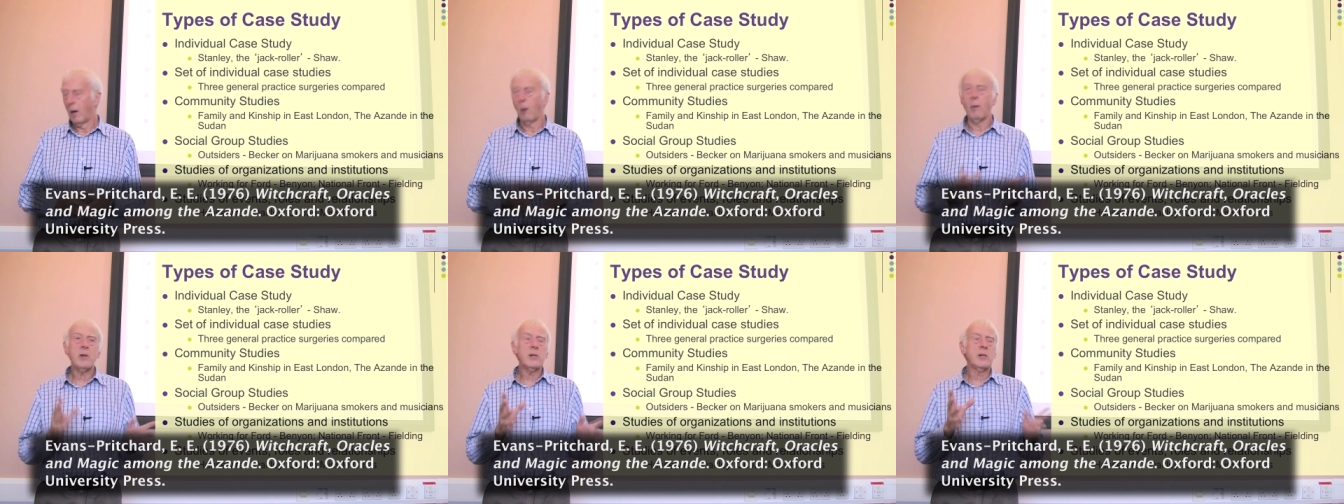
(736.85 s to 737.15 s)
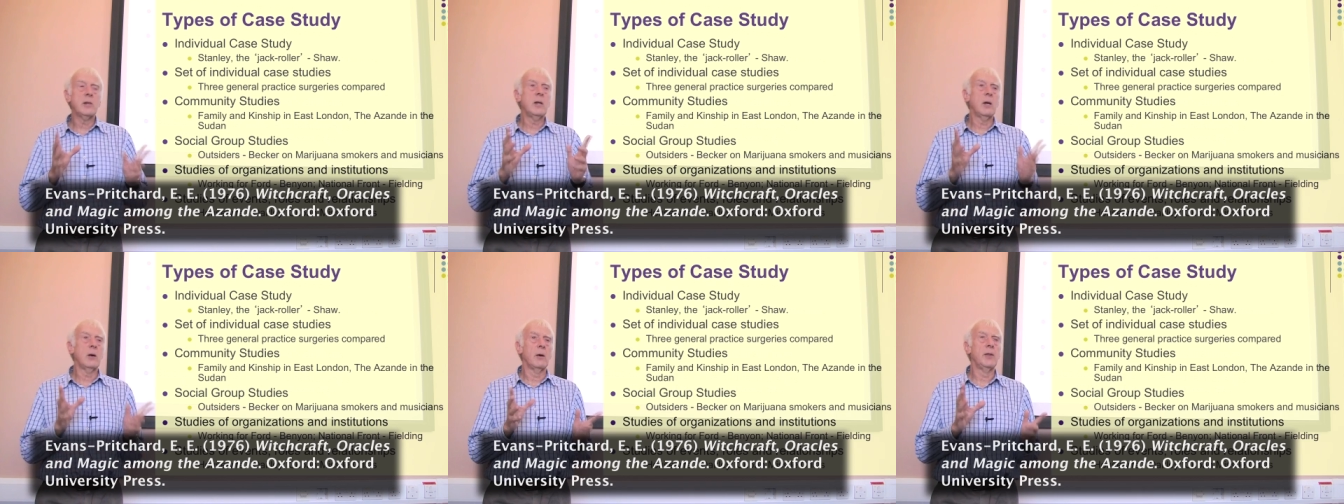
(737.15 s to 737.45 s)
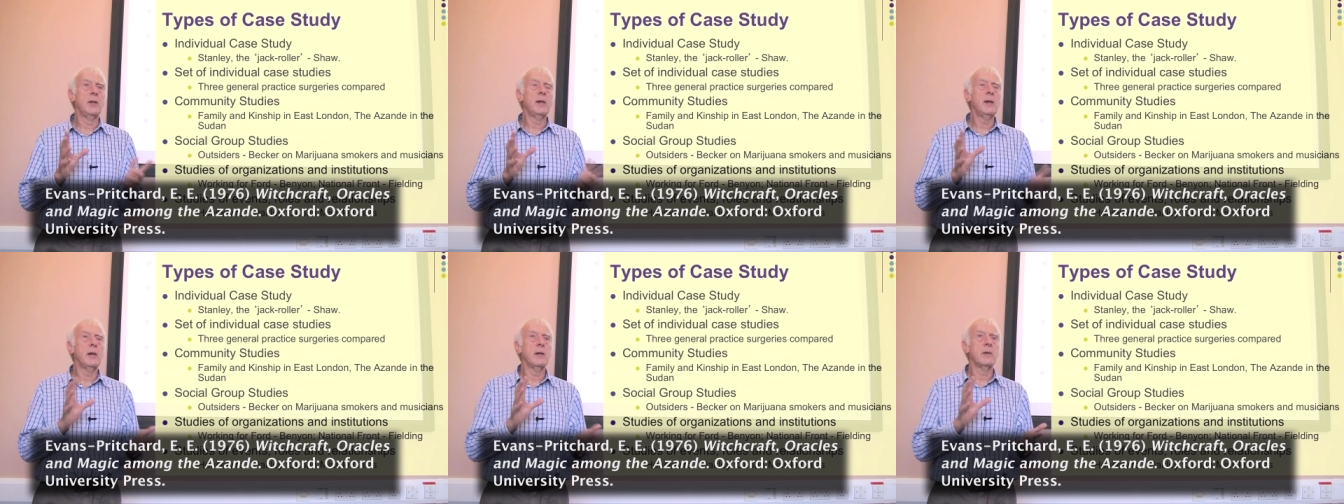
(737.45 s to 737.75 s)
Actually, no, I
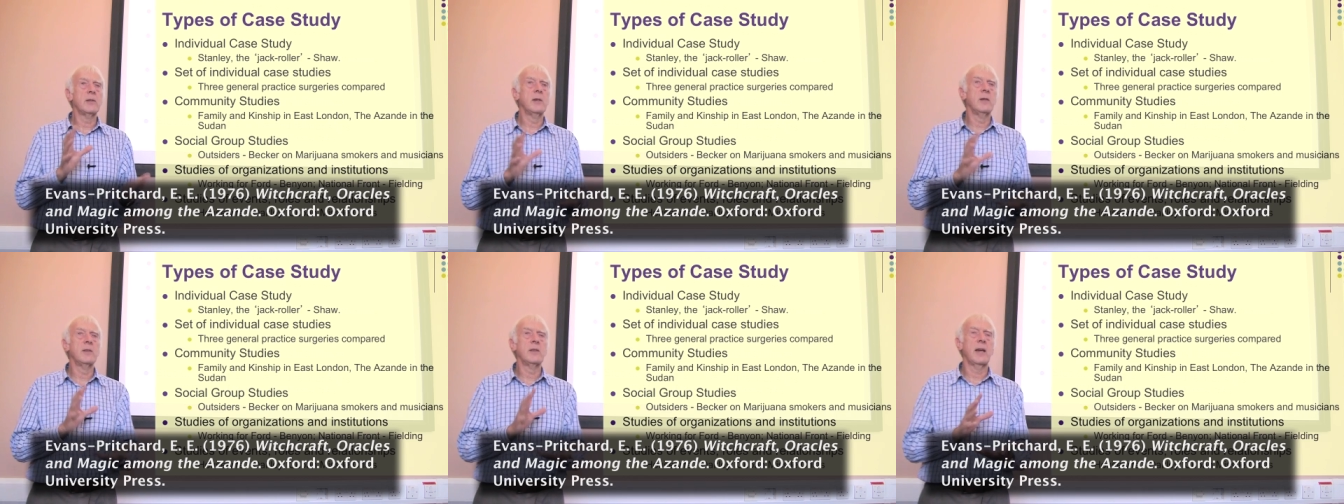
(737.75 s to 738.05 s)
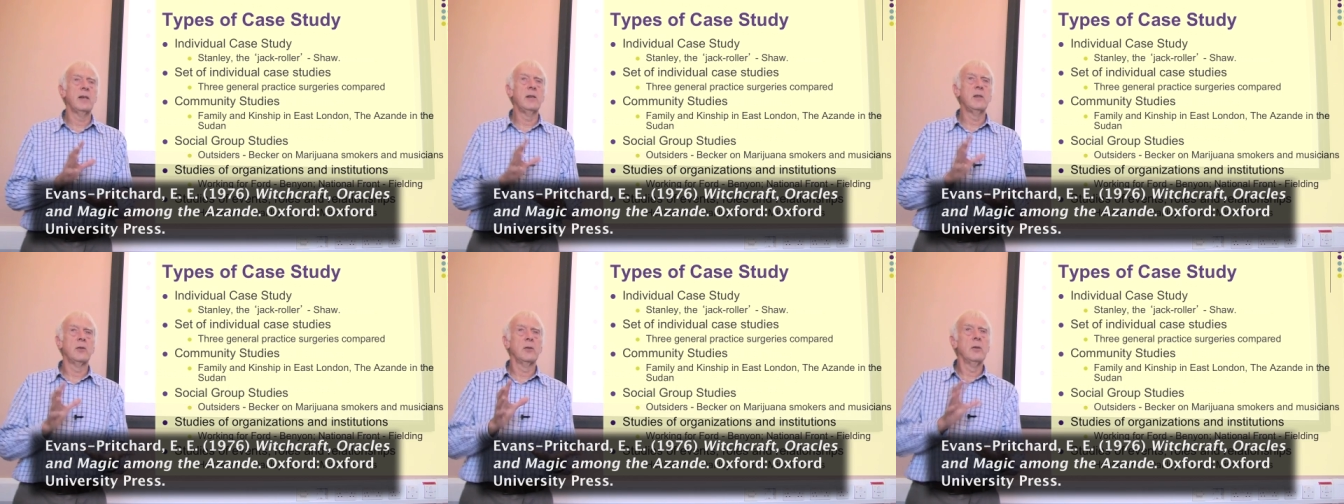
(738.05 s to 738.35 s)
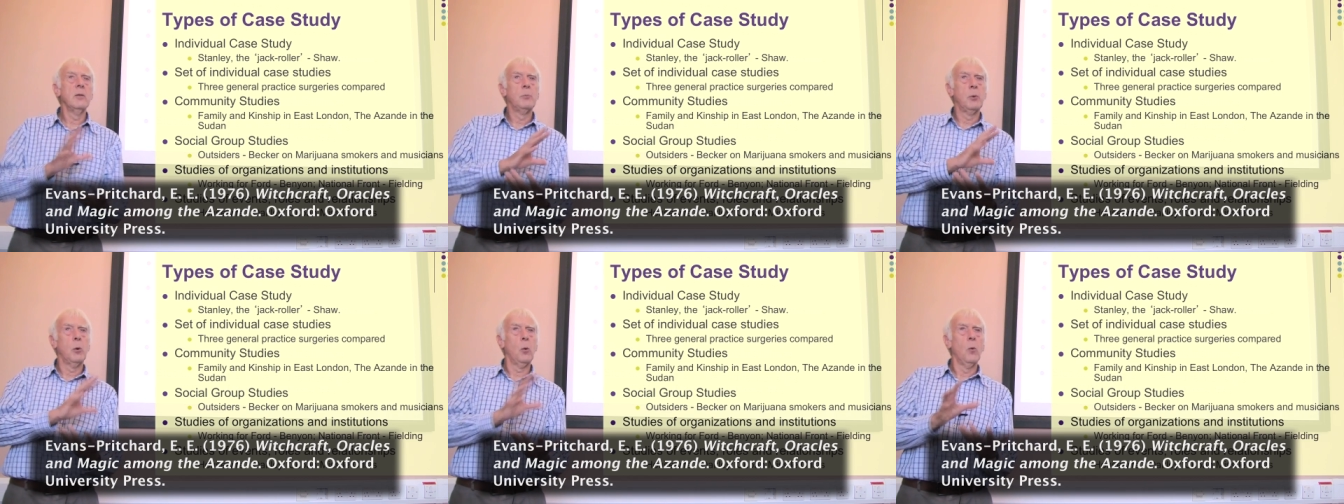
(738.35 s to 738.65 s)
think it's the Azandes
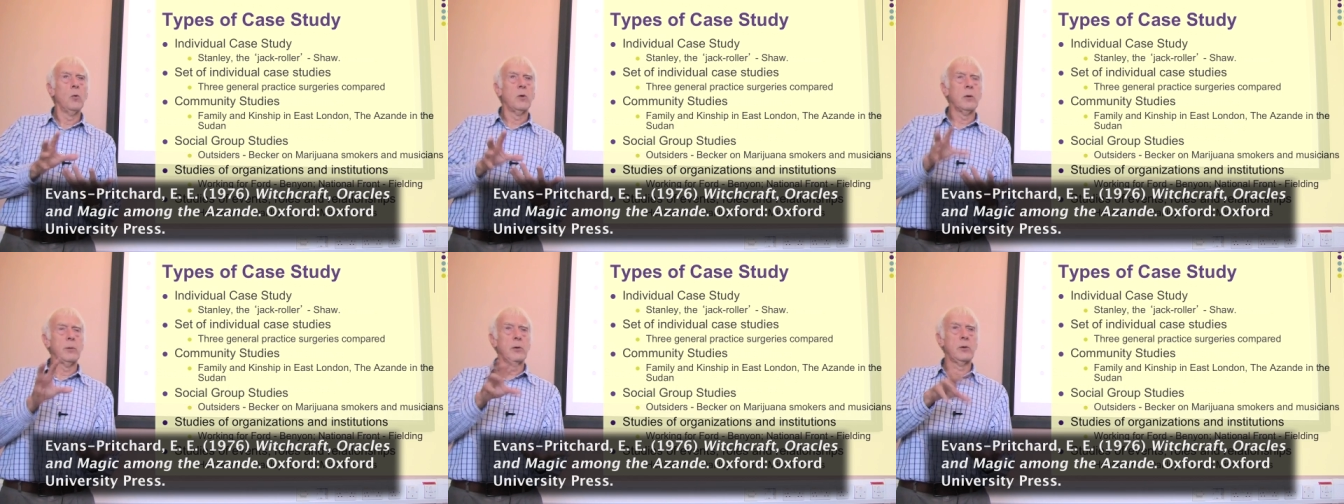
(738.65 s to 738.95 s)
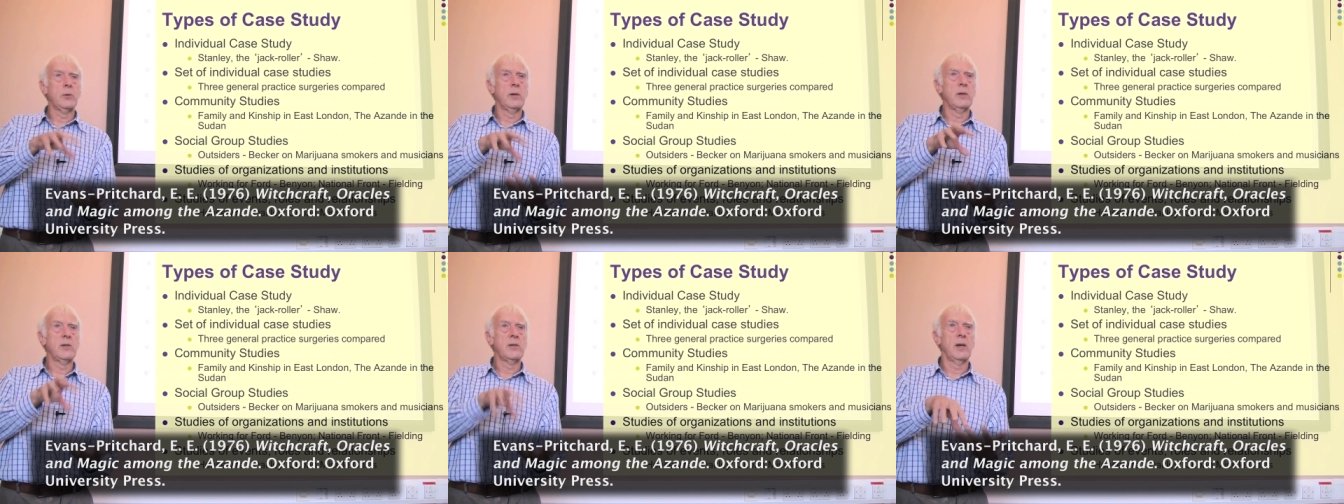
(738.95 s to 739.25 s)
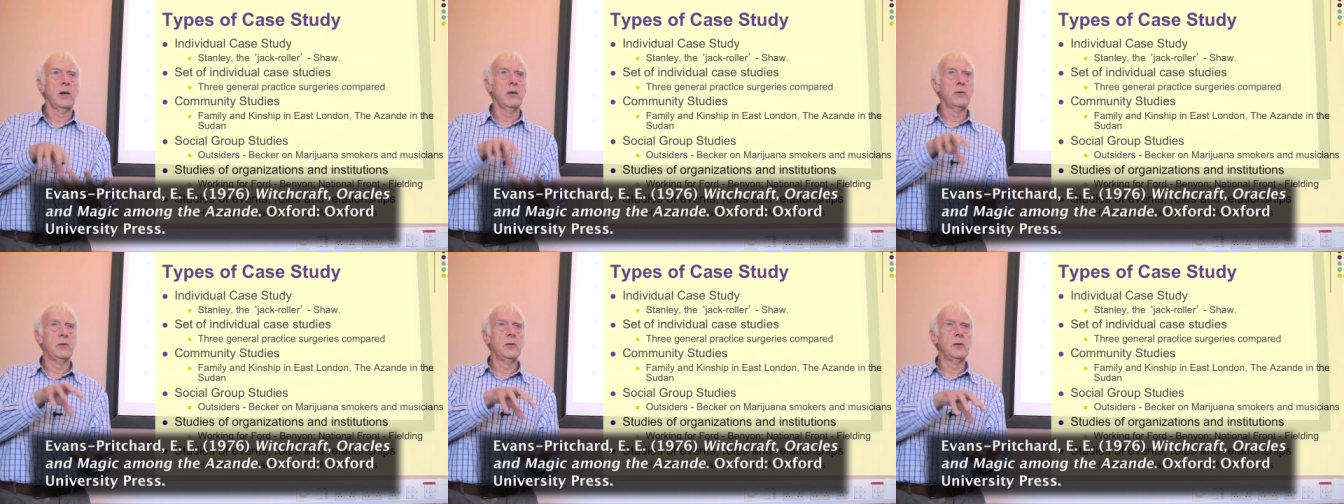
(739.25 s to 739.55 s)
on the border between
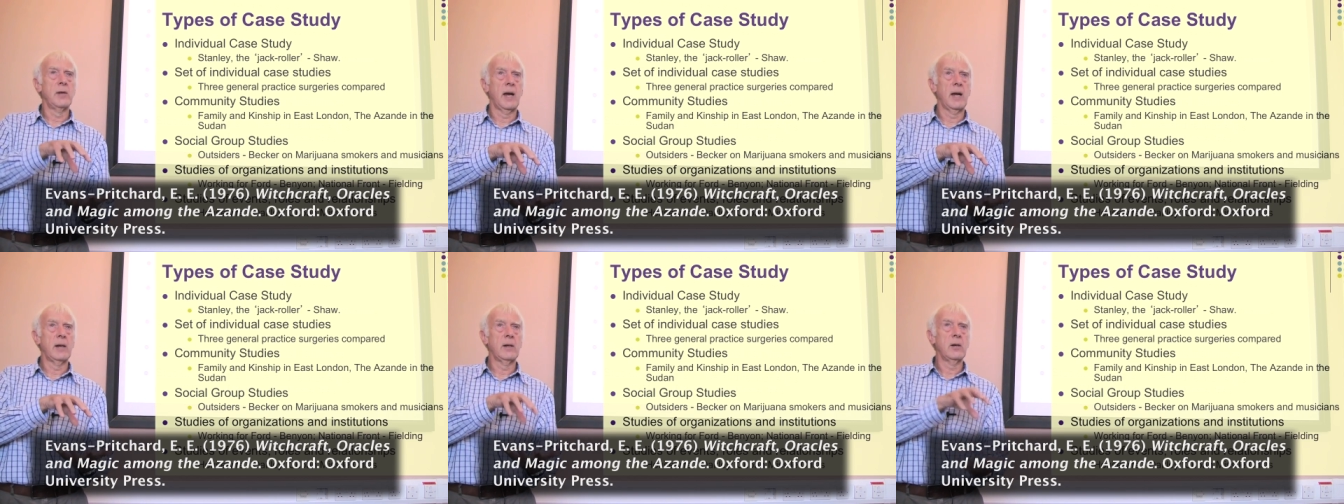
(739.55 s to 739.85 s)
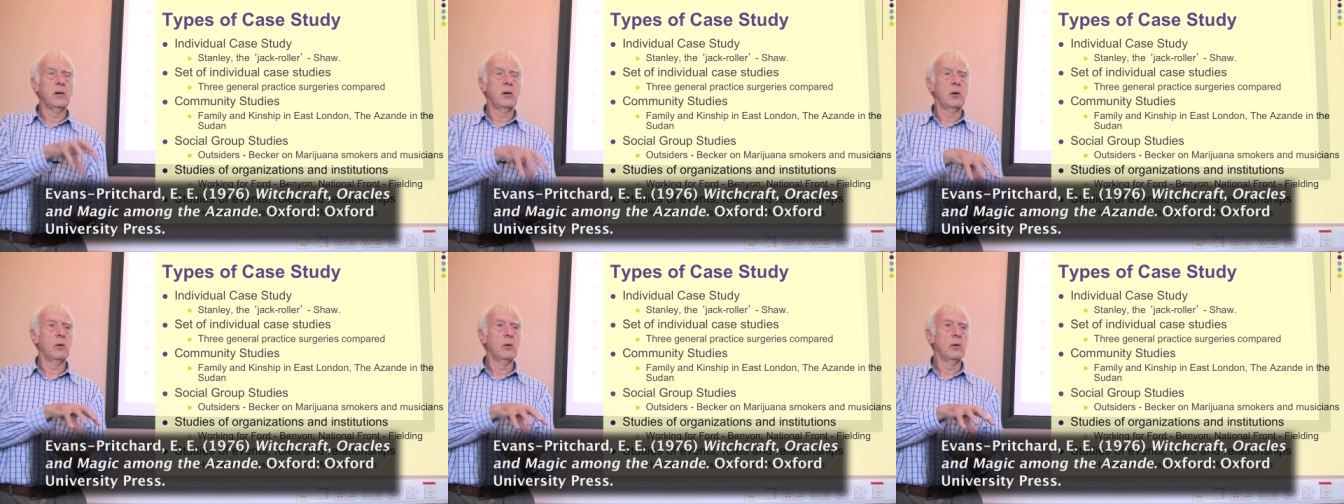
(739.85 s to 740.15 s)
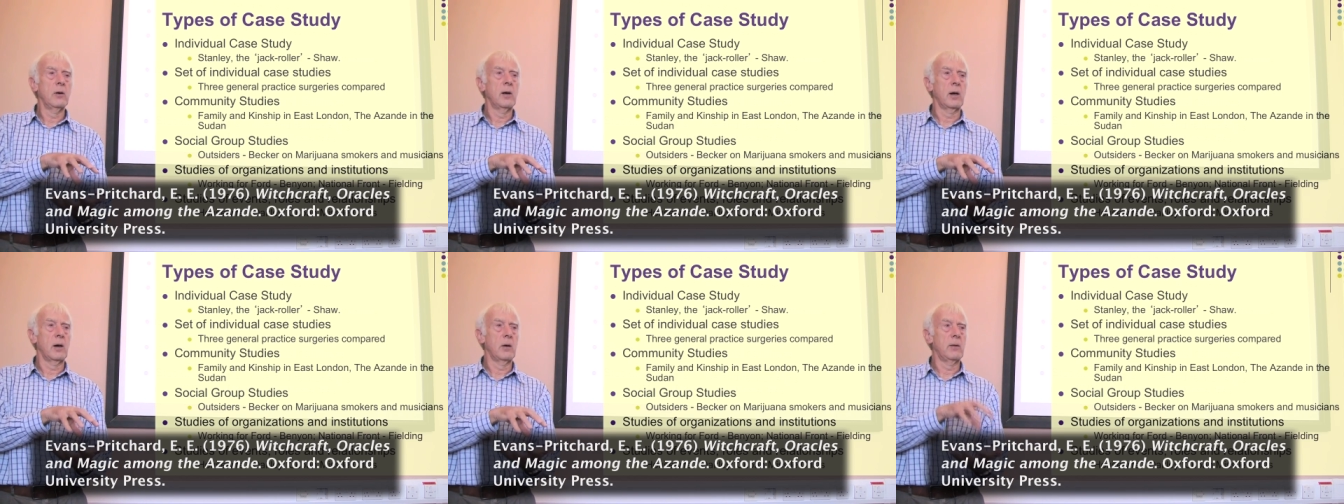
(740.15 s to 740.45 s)
South Sudan and
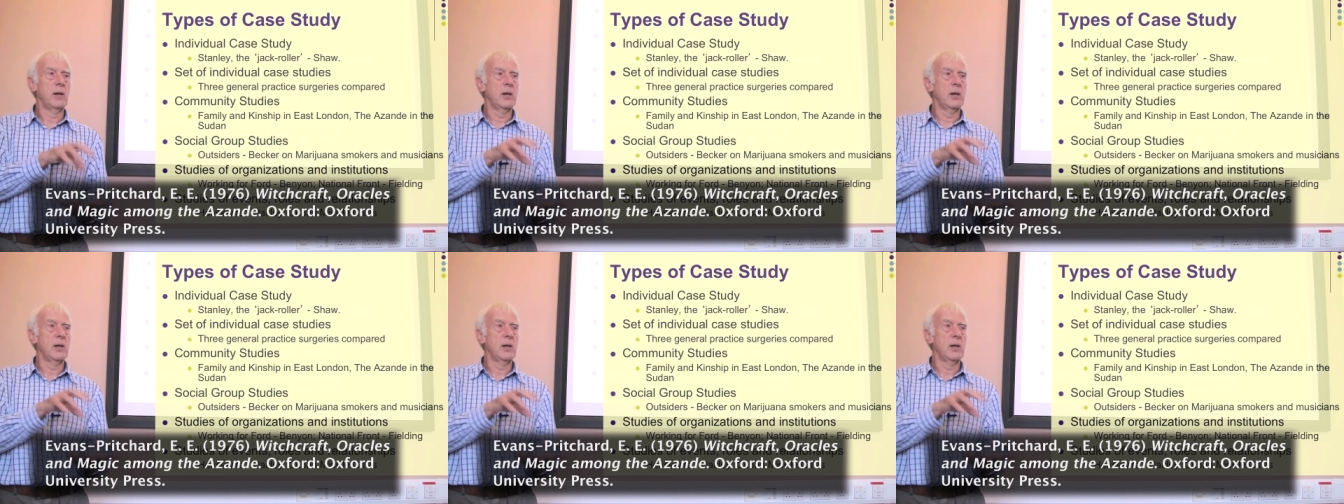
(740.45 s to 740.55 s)
Congo,